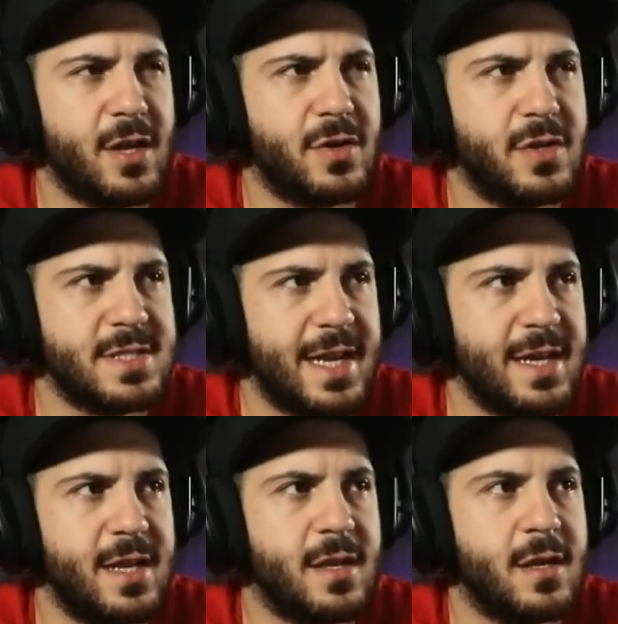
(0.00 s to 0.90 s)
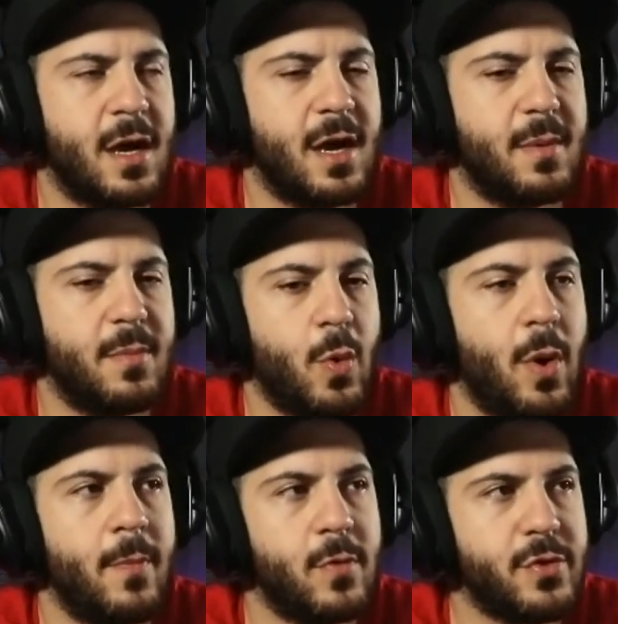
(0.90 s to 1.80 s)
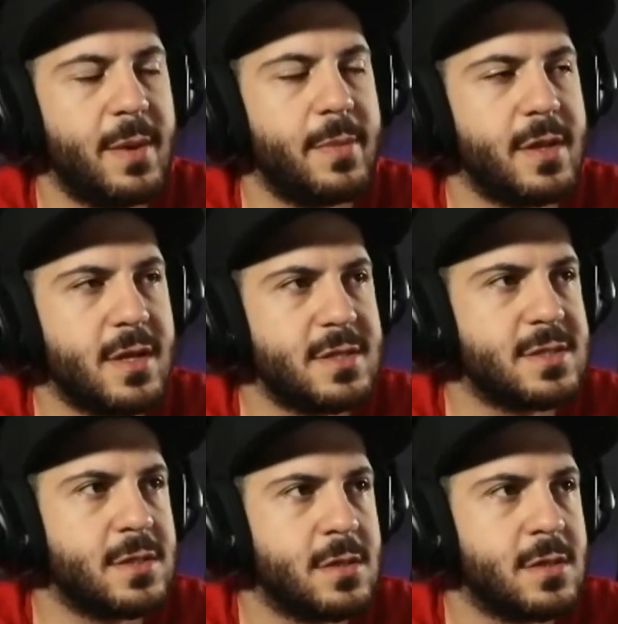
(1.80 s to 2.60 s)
understanding web vulnerabilities.